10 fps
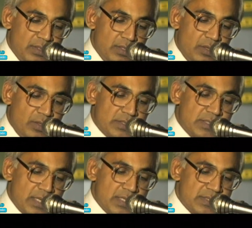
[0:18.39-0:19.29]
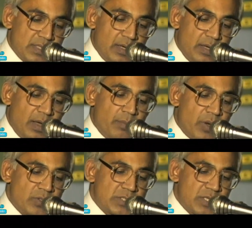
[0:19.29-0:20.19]
at the University of
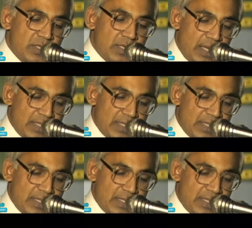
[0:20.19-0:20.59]
Manitoba